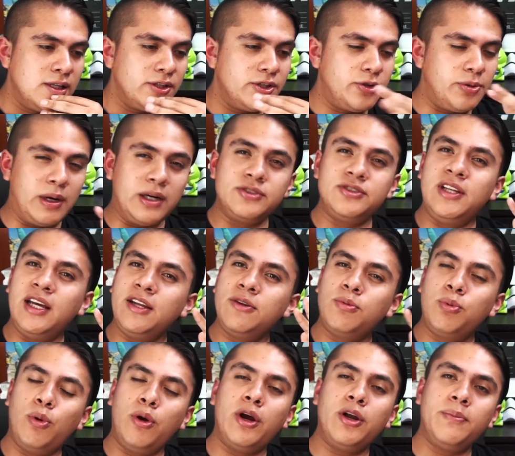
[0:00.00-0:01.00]

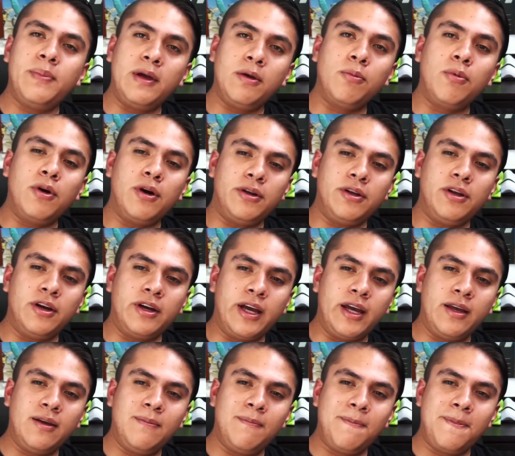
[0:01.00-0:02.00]
translate word by word.
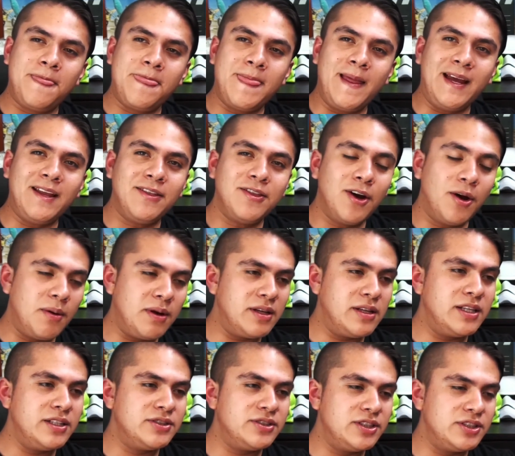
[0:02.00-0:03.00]
Okay, I know
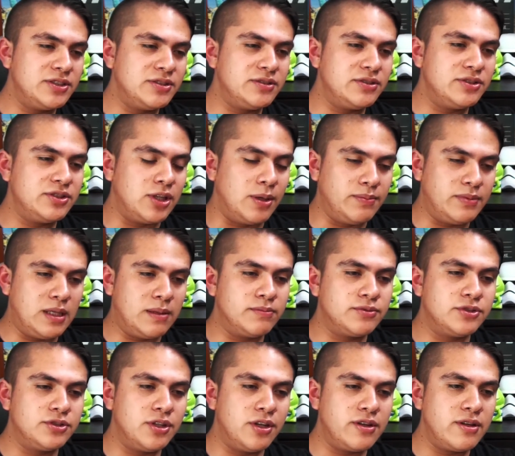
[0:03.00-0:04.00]
this is
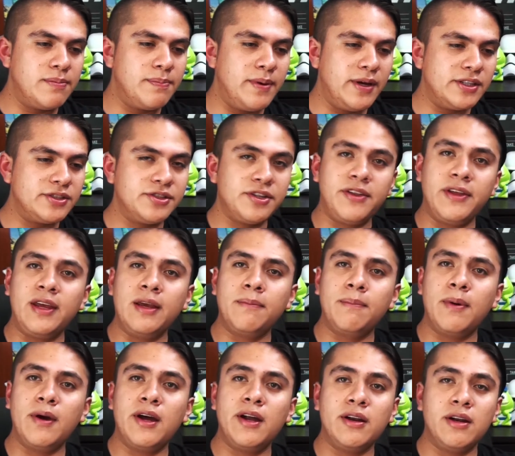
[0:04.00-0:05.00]
sometimes not the best thing,
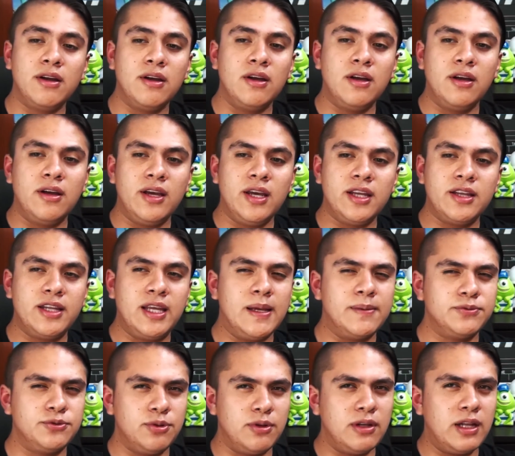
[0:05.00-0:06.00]
but it
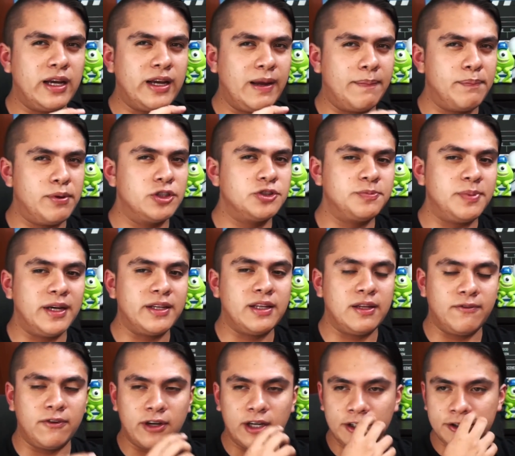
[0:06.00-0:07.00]
gives you like a
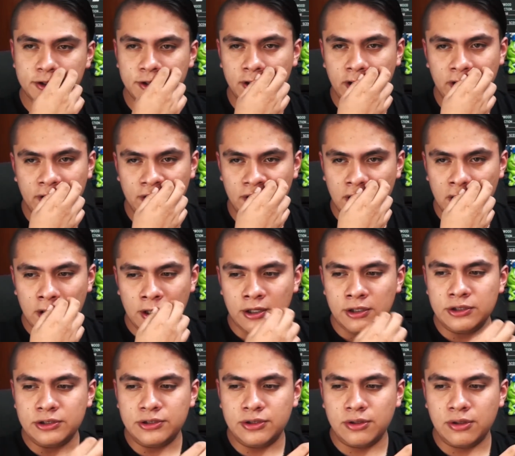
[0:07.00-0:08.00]
perspective. Okay,
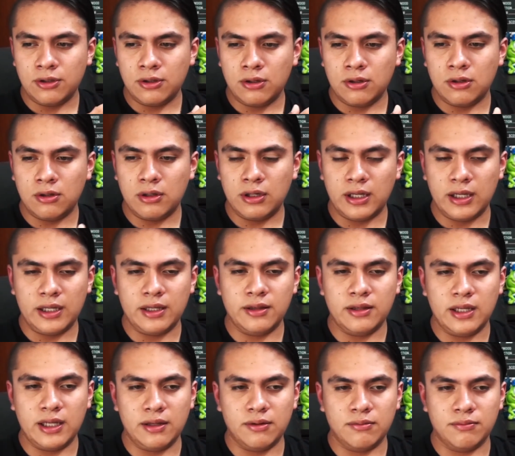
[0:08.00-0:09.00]
so
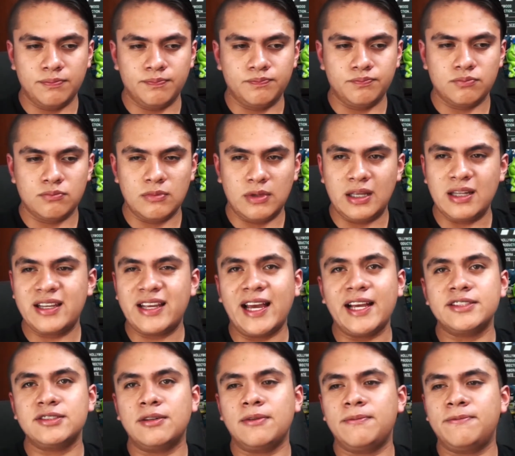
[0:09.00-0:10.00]
in
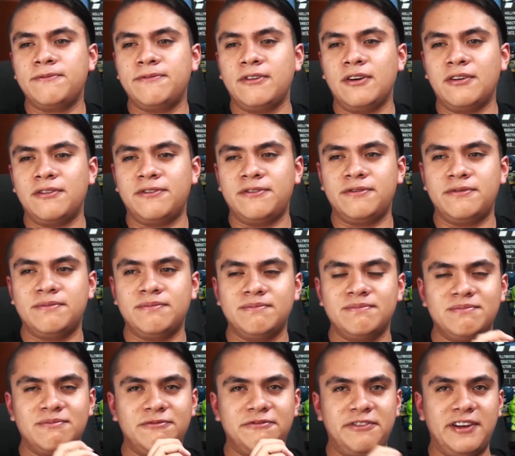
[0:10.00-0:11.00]
case of
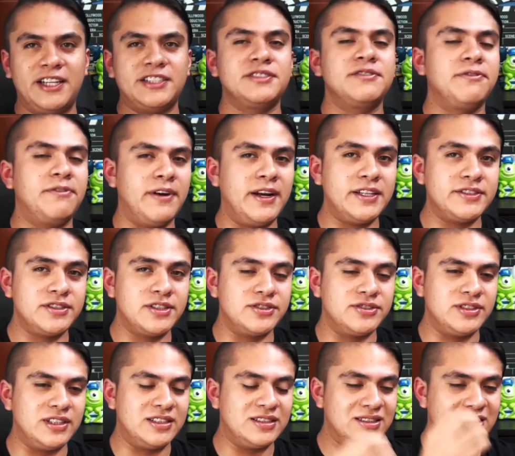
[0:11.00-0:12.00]
fixed phrases,